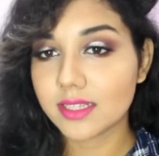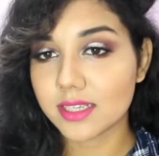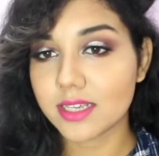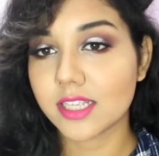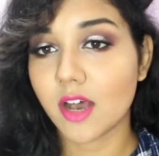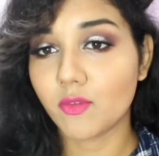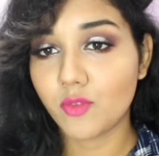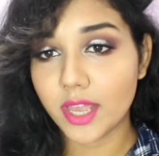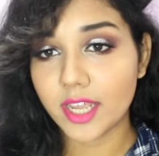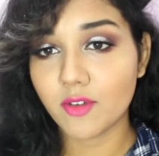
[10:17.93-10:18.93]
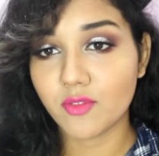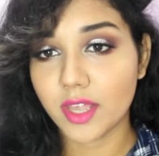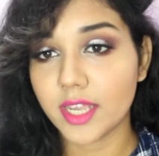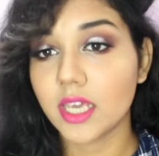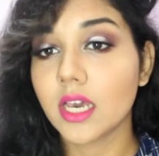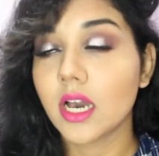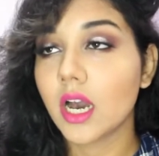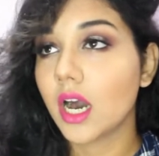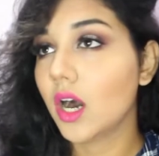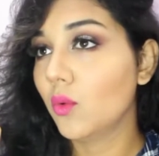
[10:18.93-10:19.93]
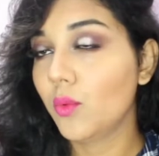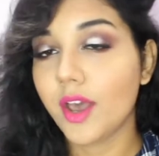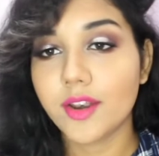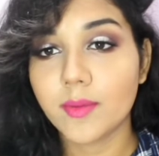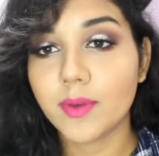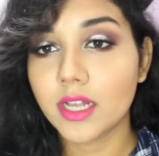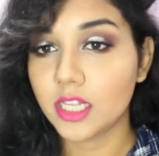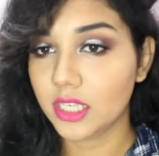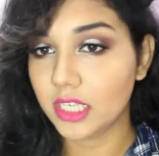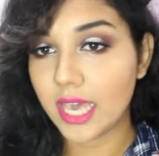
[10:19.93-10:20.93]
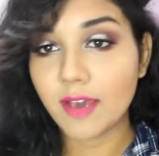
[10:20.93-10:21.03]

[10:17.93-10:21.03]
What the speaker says: This is a very wearable,